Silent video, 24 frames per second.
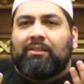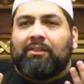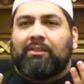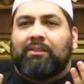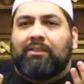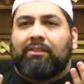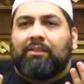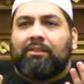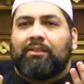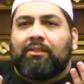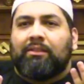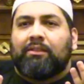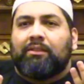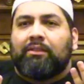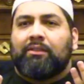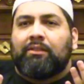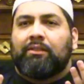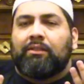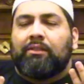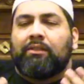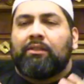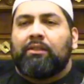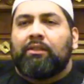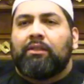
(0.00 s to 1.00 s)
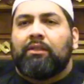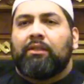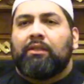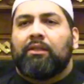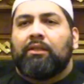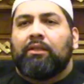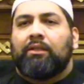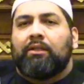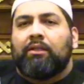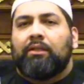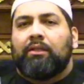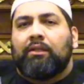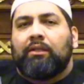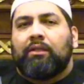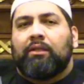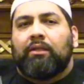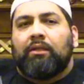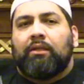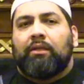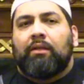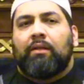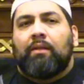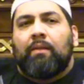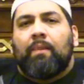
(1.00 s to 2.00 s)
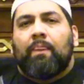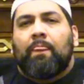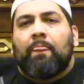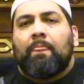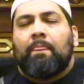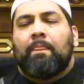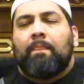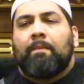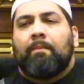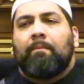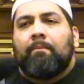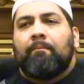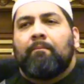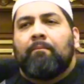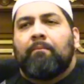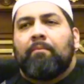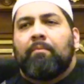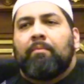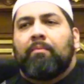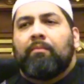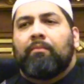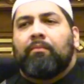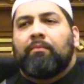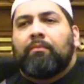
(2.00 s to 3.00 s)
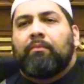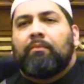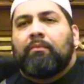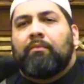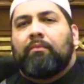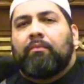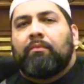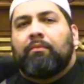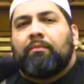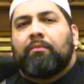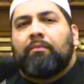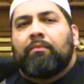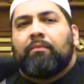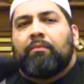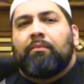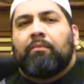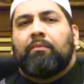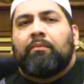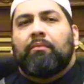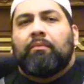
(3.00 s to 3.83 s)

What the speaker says: (no one is talking)